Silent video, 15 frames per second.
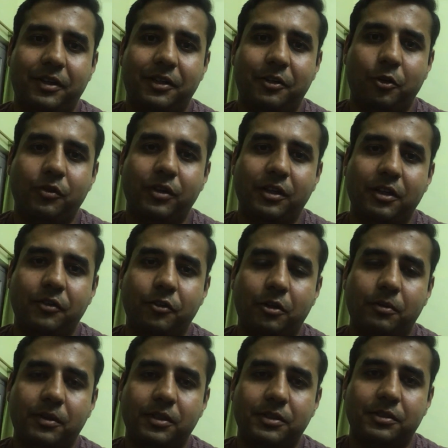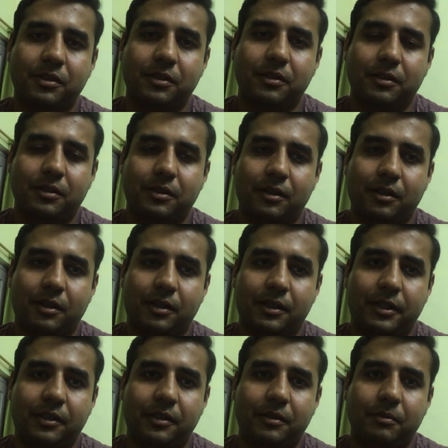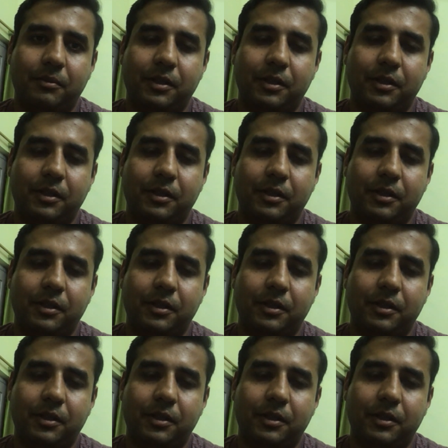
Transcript: way and you will give your best uh, i think